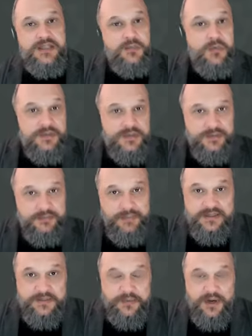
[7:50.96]
They want some
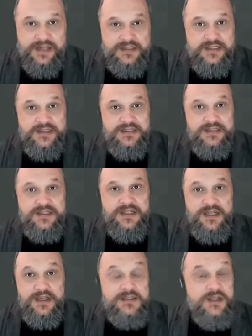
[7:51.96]
best practice.
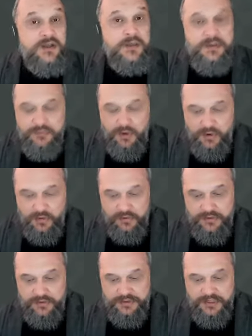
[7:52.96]
And don't get me
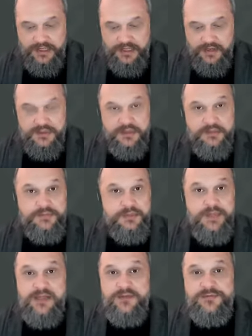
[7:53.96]
wrong, the, you know, the, the
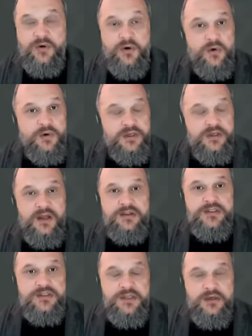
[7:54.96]
big four and
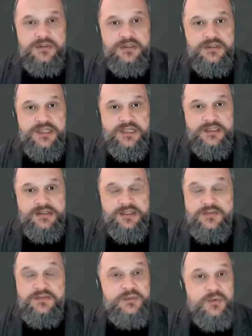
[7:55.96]
large consultancies and
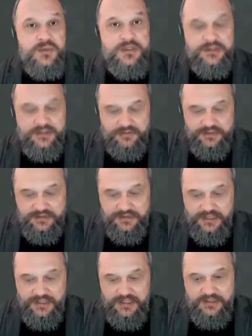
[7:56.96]
even smaller consultancies
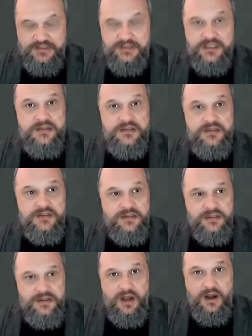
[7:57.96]
still
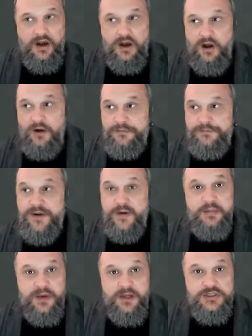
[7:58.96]
are
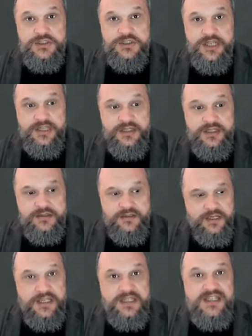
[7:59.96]
very much in,
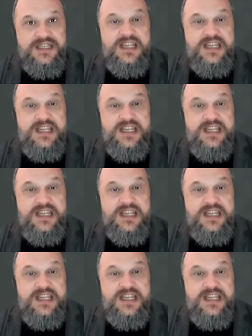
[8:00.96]
in